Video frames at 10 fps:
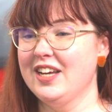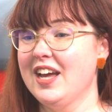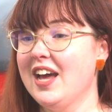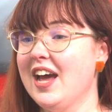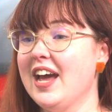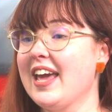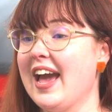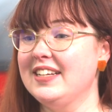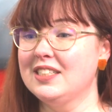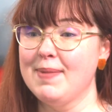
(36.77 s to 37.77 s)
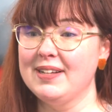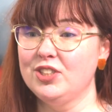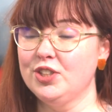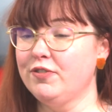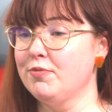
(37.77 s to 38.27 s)
FX6 footage
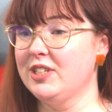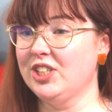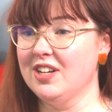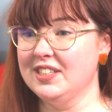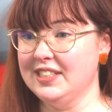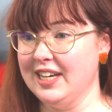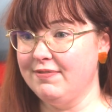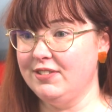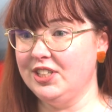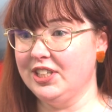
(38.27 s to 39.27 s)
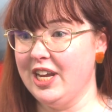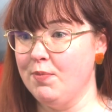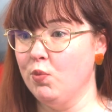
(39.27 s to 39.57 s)
when you shoot in SLOG3.